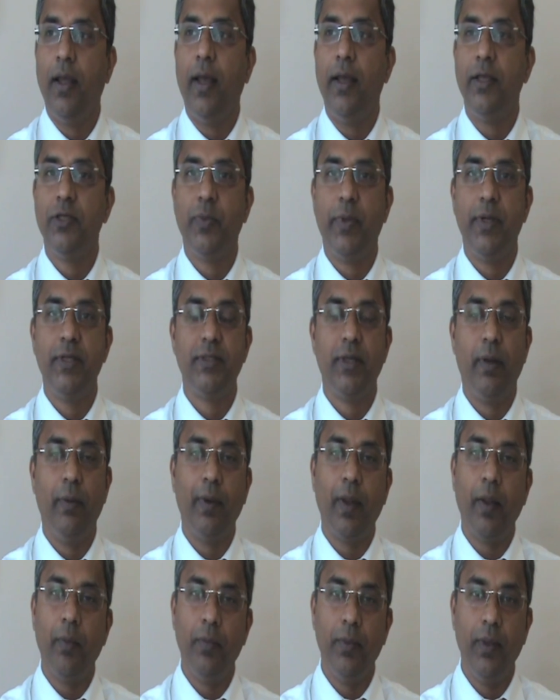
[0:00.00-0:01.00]
I spent
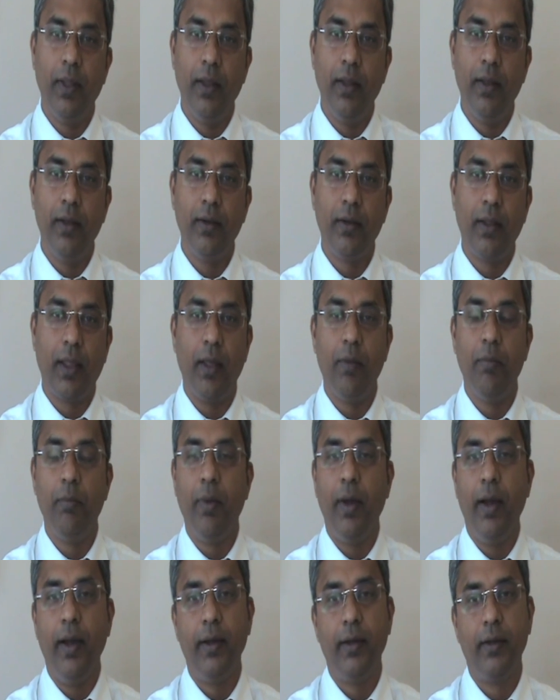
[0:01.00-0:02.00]
some time there,
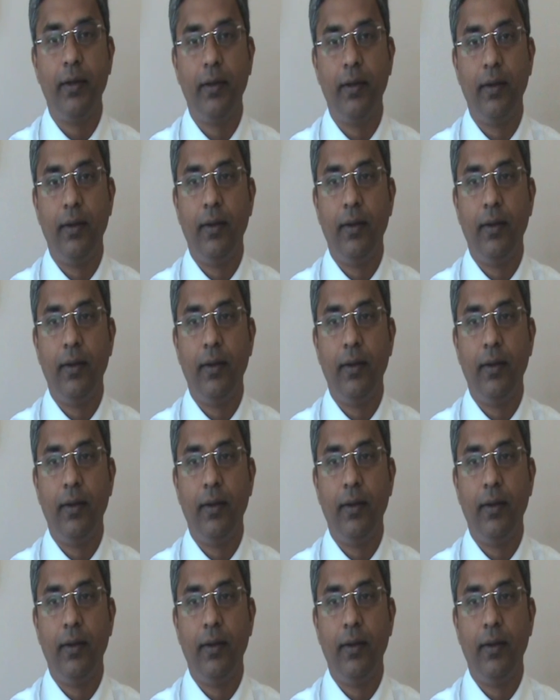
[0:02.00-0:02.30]
came back,